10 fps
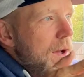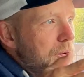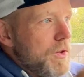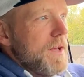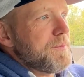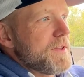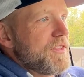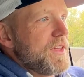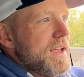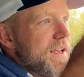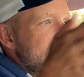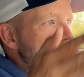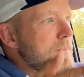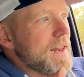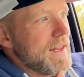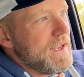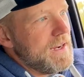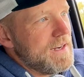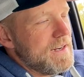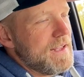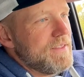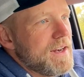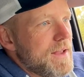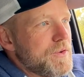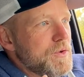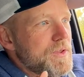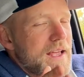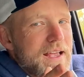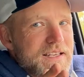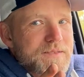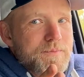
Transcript: I pull up to the thing in my lane, and then I do the S